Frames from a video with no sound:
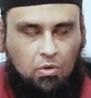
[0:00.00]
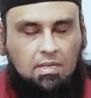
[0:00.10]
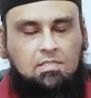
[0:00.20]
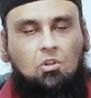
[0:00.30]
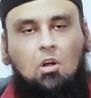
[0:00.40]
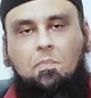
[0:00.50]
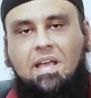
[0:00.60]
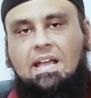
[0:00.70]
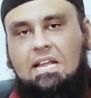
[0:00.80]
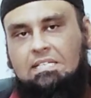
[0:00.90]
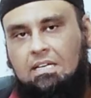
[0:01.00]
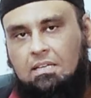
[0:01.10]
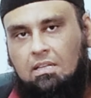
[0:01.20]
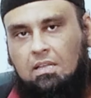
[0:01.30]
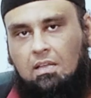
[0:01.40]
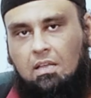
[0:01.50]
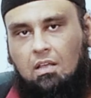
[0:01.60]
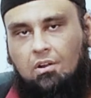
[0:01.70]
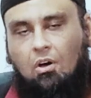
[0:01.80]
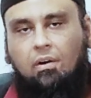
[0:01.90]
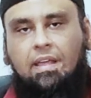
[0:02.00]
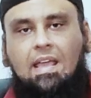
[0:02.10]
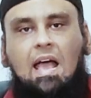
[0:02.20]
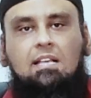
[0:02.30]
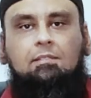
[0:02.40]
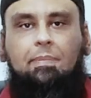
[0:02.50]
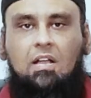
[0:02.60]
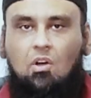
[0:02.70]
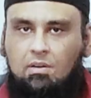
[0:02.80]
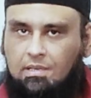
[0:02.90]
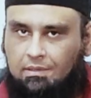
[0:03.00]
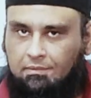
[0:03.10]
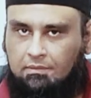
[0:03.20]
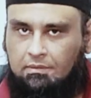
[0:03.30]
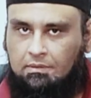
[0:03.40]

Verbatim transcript: who does not beget nor he has begotten,